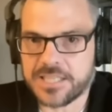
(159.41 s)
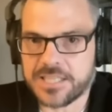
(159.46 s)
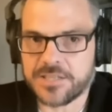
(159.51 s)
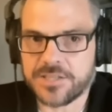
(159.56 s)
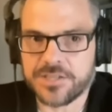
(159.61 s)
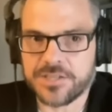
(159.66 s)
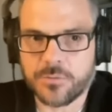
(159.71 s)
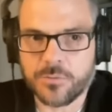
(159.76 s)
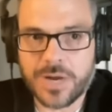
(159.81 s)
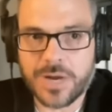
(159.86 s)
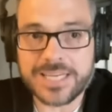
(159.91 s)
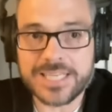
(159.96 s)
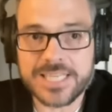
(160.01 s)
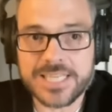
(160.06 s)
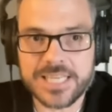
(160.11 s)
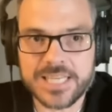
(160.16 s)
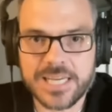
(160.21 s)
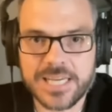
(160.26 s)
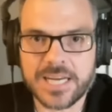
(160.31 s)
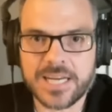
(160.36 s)
There's a
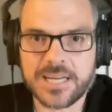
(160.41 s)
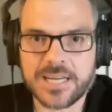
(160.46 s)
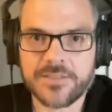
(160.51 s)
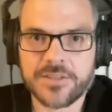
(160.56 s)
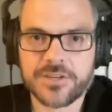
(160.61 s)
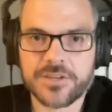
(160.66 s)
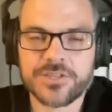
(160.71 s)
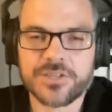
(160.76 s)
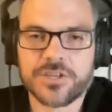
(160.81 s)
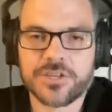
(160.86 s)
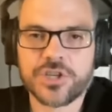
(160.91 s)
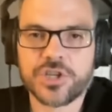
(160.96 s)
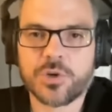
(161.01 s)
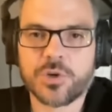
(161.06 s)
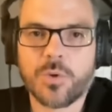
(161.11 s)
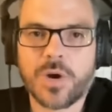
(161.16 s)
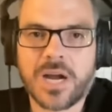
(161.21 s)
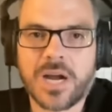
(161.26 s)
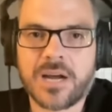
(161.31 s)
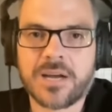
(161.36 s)
radia, there's a
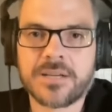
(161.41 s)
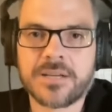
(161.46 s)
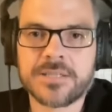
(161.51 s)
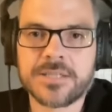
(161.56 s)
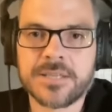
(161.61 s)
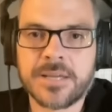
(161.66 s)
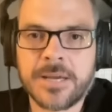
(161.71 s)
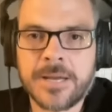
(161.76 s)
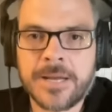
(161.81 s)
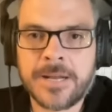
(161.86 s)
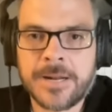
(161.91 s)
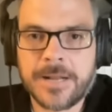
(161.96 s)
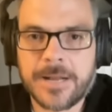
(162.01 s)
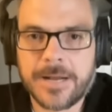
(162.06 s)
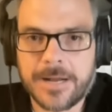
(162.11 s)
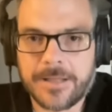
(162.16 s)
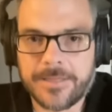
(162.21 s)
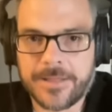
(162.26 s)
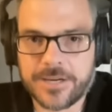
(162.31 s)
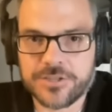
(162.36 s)
shawaz,
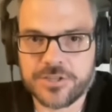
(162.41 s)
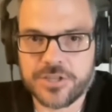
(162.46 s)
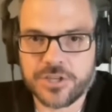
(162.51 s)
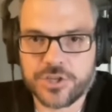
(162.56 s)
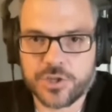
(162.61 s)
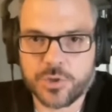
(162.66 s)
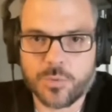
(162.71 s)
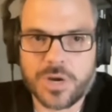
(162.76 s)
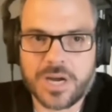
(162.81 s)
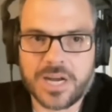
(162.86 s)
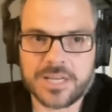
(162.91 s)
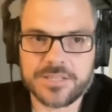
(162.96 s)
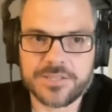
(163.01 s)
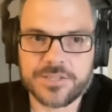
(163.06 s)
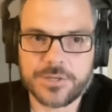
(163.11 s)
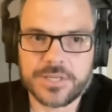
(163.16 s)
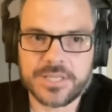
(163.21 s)
there's the shawaz you can